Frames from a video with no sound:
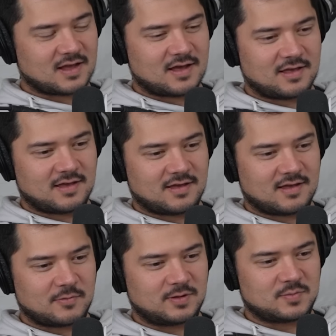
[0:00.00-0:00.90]
I uh,
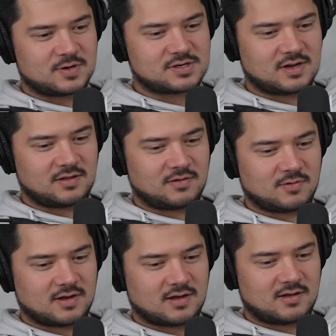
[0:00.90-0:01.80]
I really appreciate
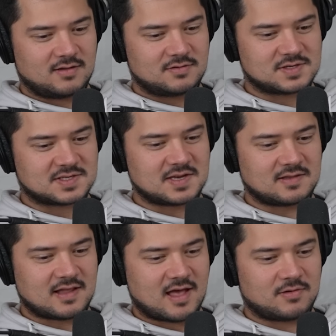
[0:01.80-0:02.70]
you uh, just
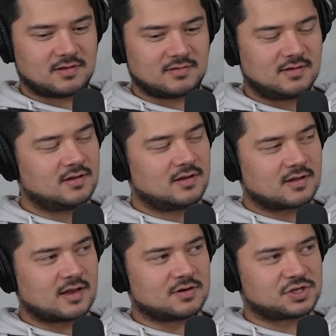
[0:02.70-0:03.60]
sitting down and
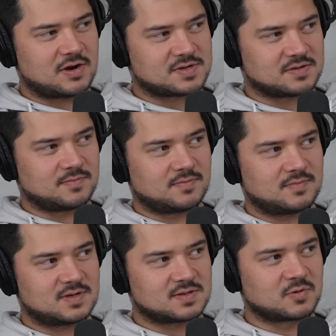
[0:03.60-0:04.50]
getting to share
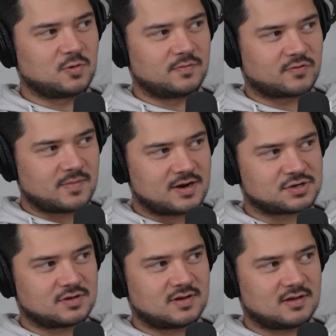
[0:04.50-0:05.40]
some some cool
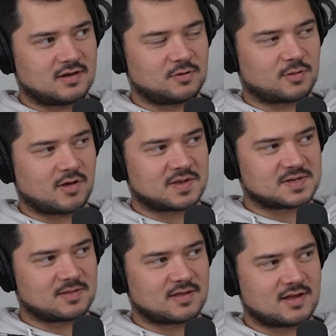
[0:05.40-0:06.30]
information and, and your thoughts
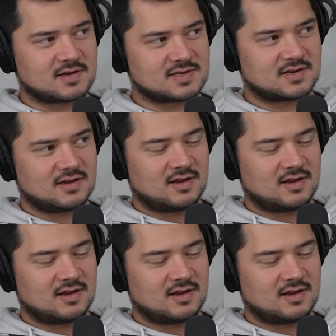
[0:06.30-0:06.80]
on things.